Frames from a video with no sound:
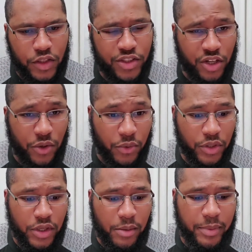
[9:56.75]
So
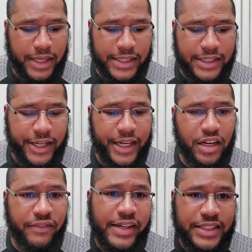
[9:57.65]
because they're
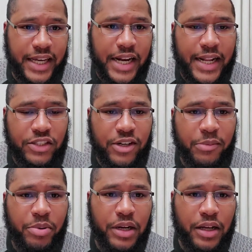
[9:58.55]
getting investigated, they're
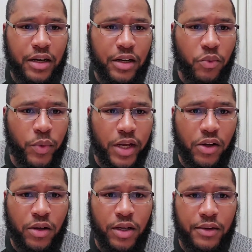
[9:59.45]
trying to put out a
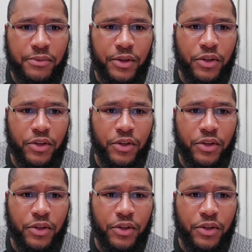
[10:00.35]
goodwill, a good